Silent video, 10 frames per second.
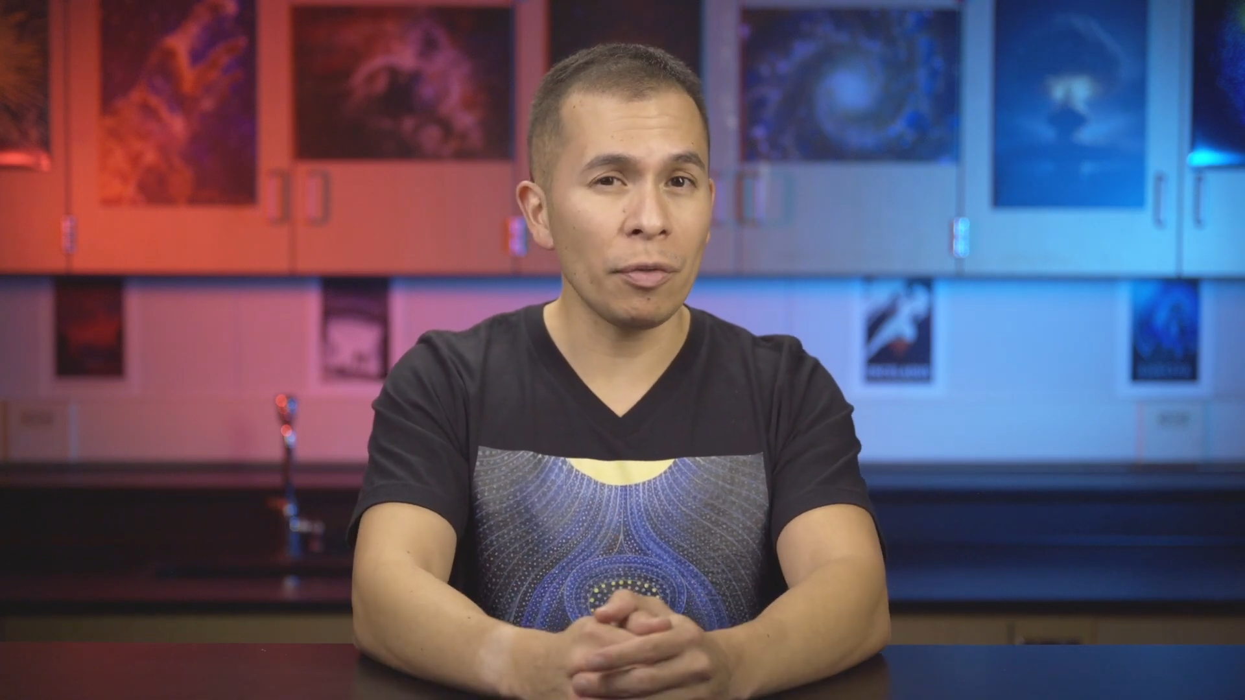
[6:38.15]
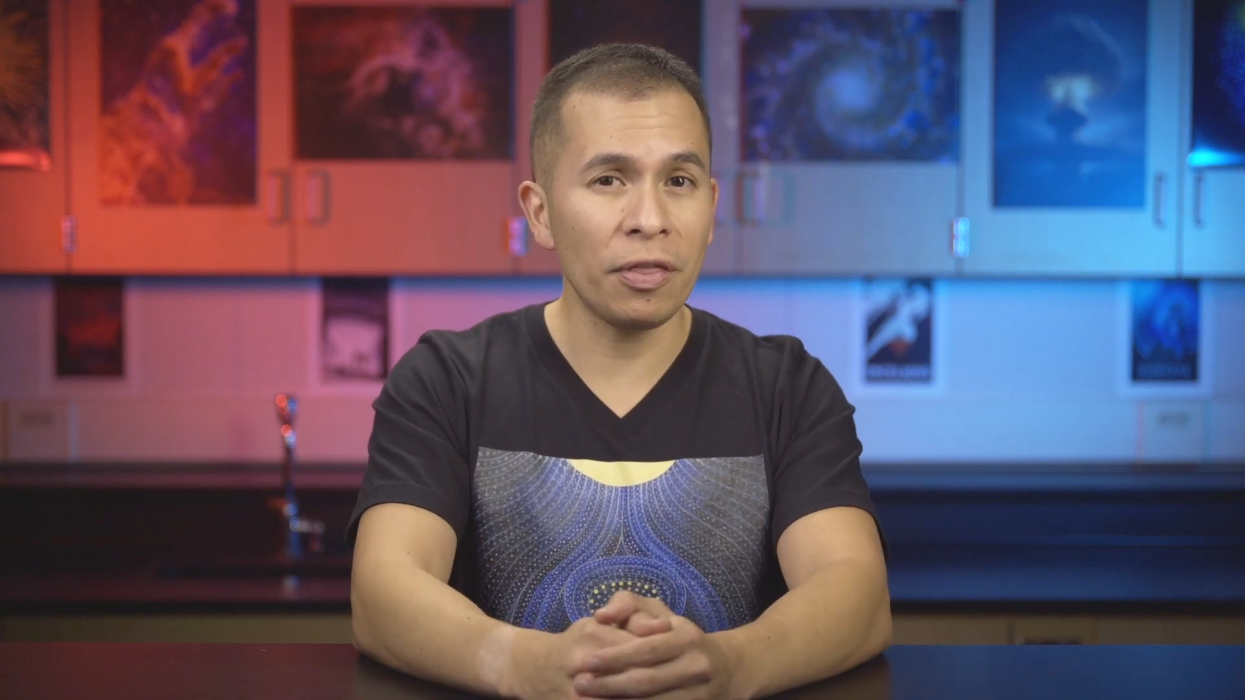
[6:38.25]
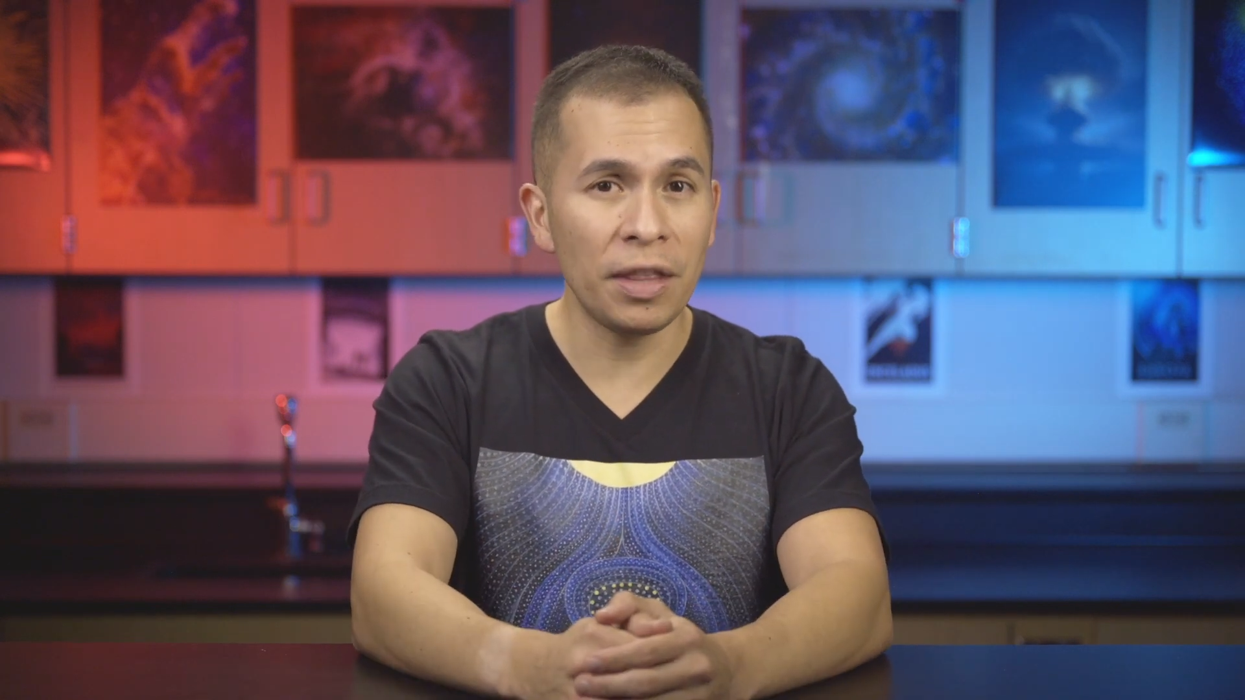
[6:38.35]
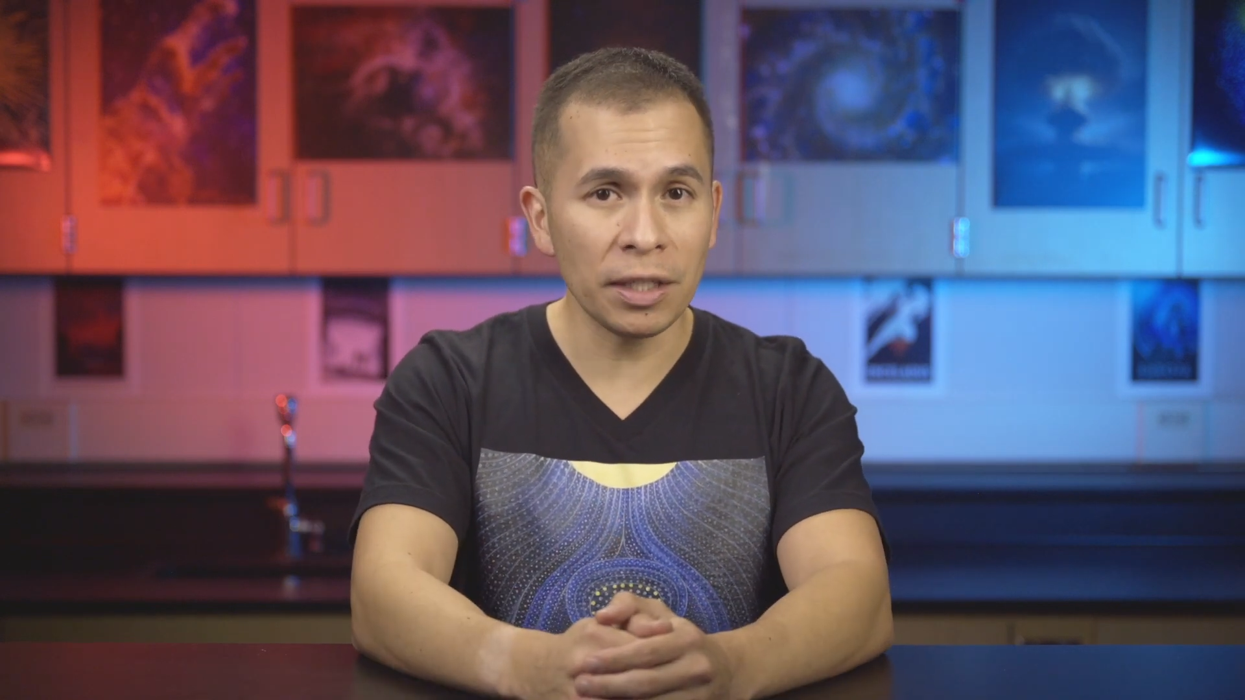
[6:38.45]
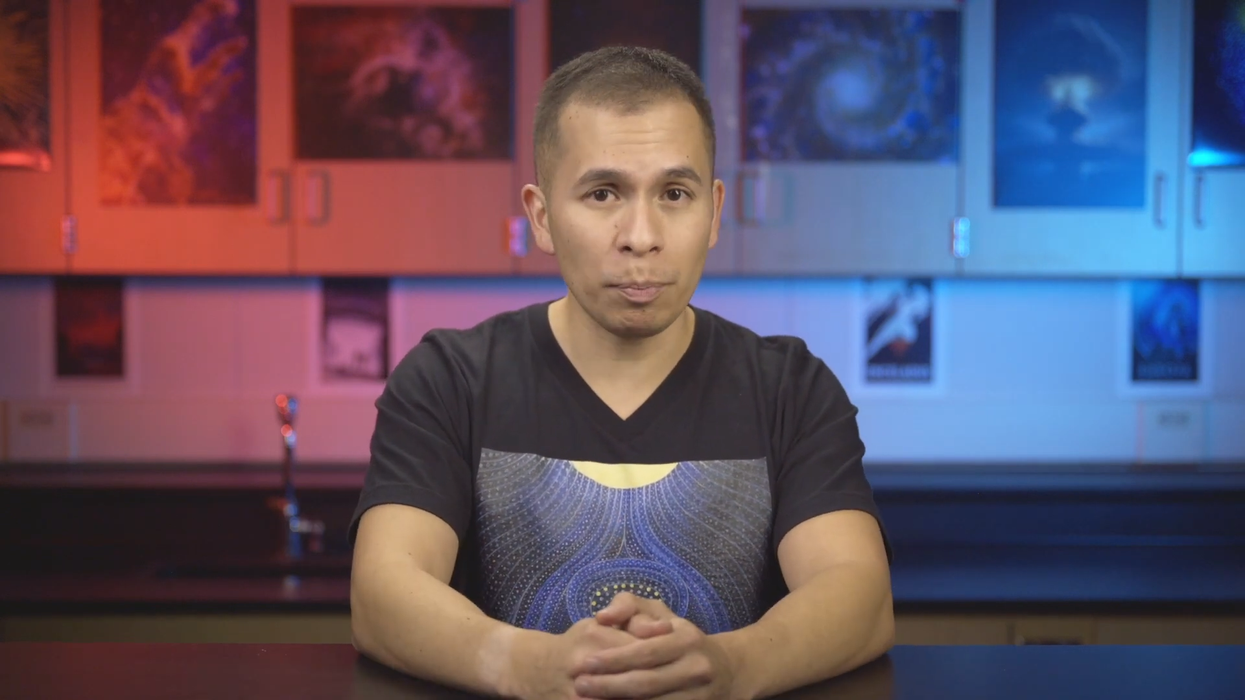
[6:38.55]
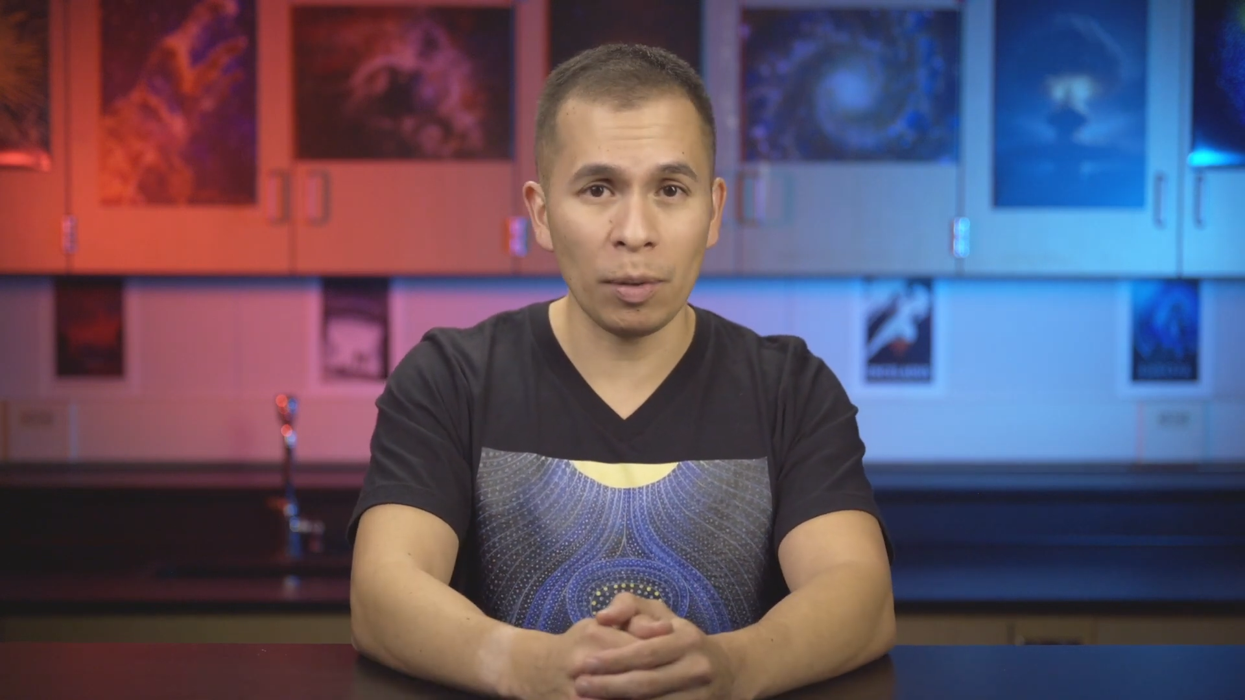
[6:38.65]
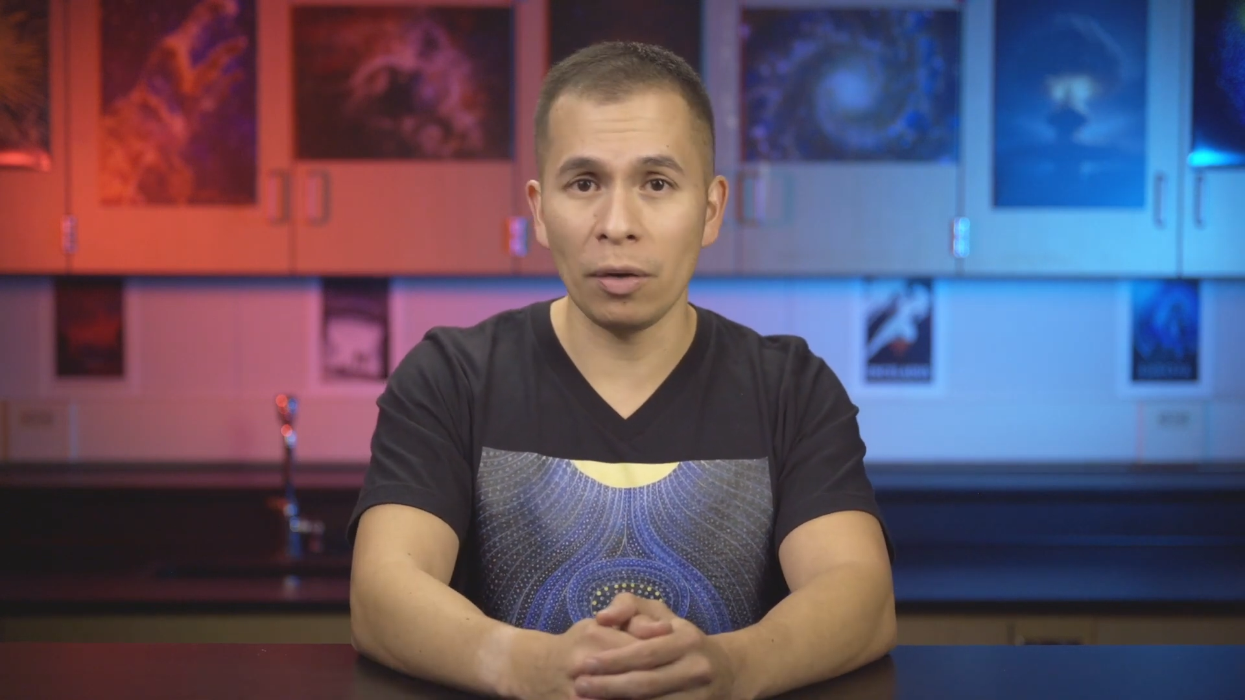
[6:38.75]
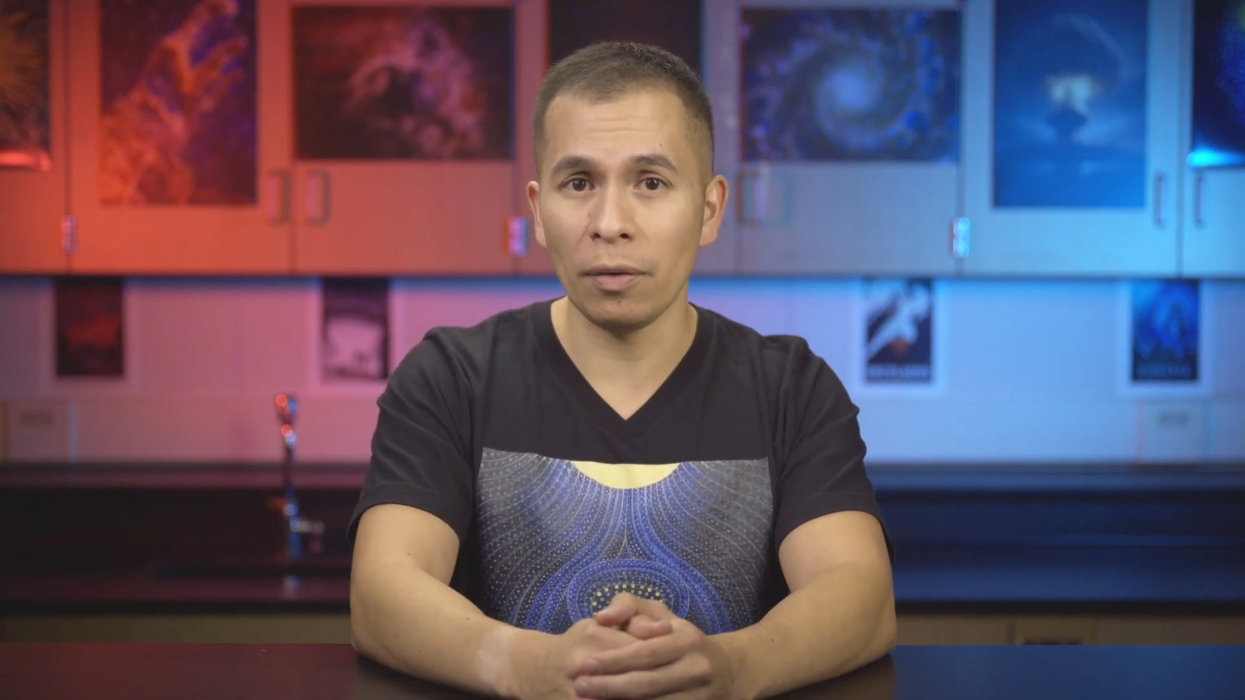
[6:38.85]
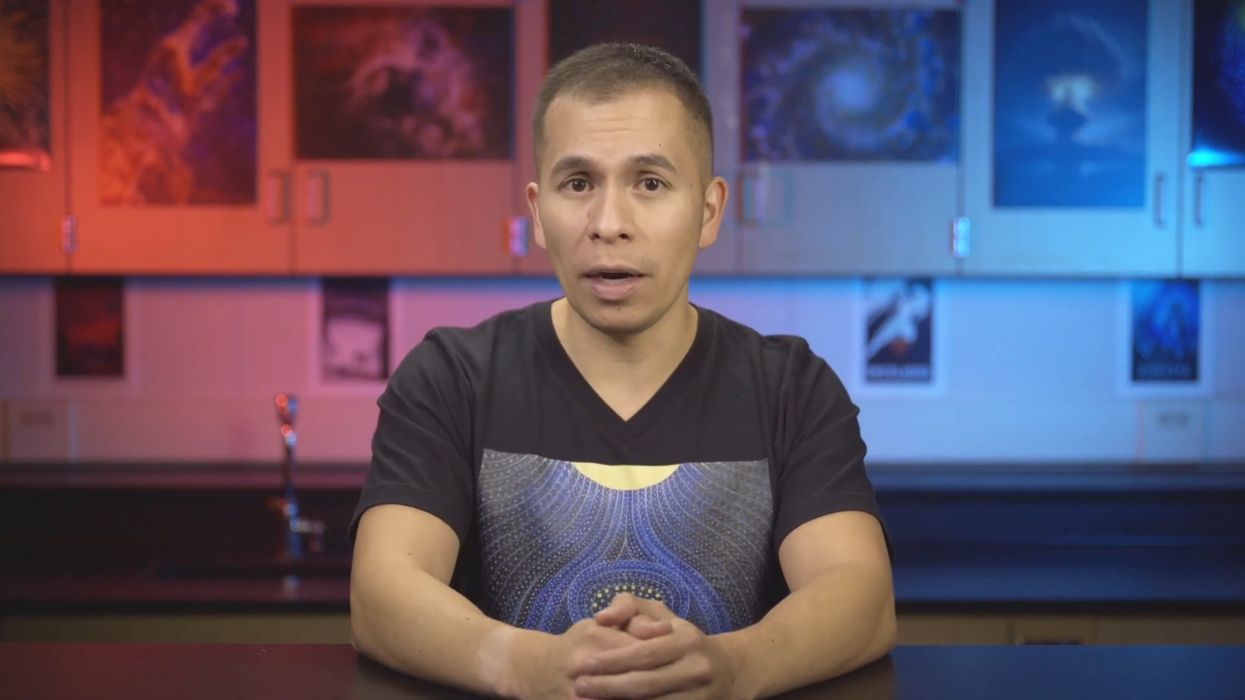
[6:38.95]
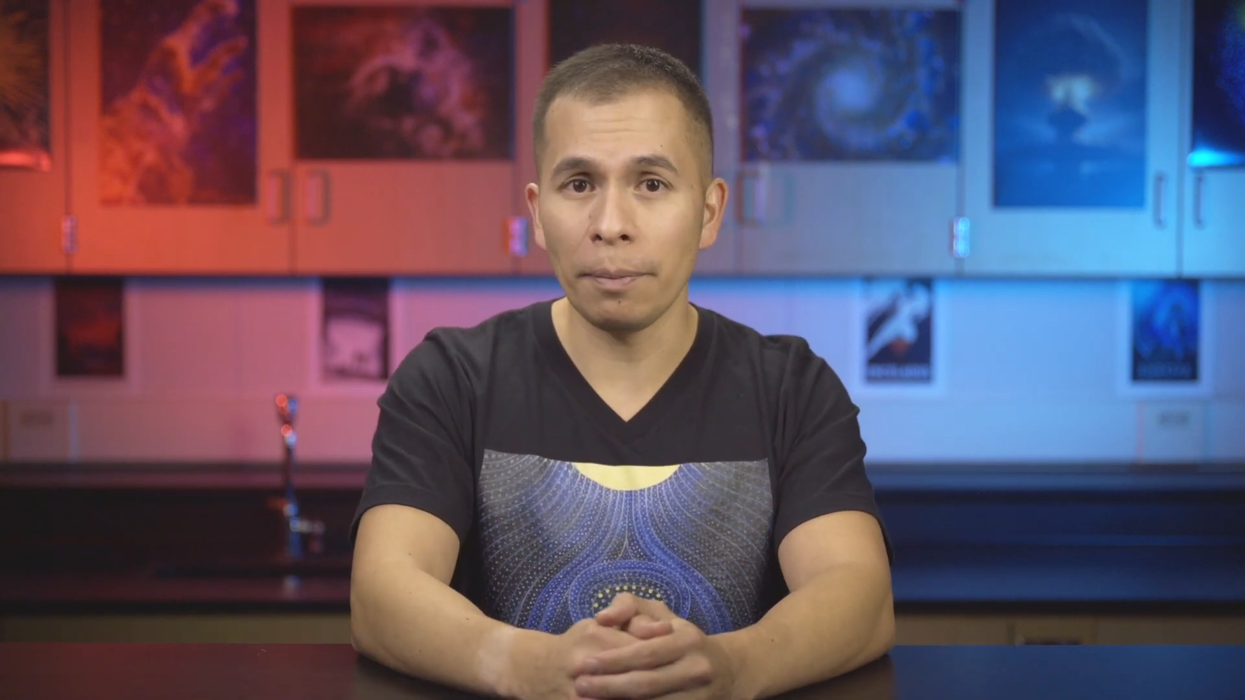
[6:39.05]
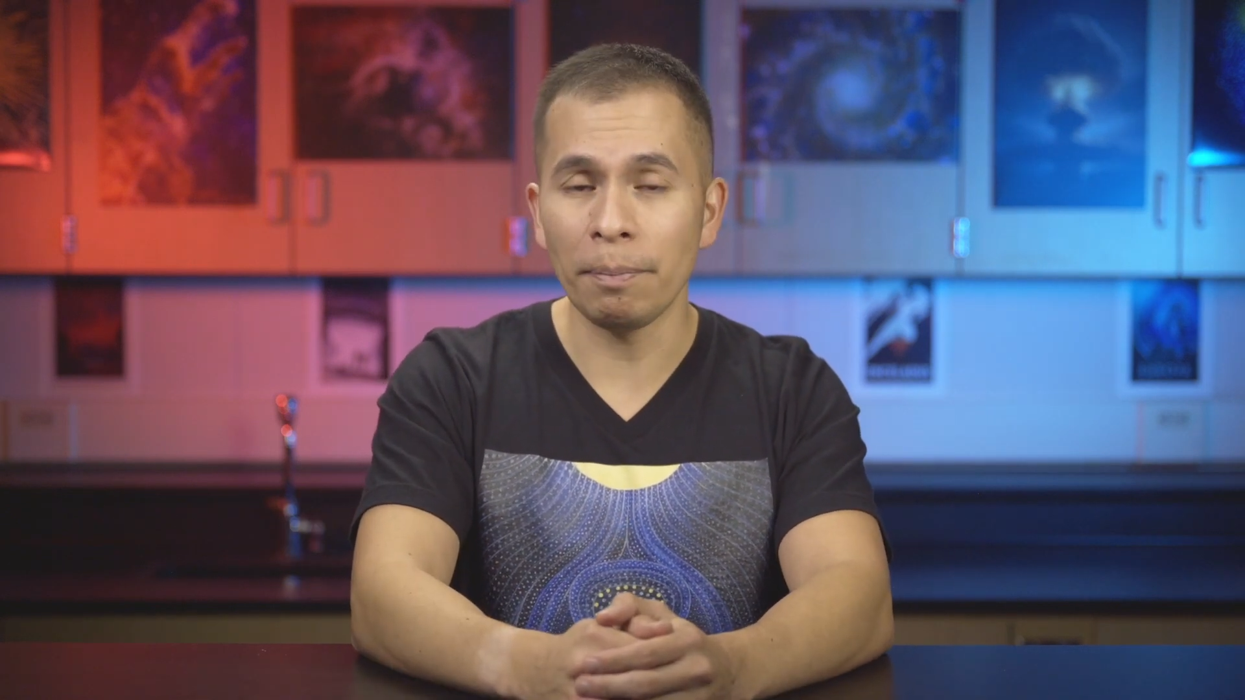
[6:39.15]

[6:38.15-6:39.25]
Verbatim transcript: this part right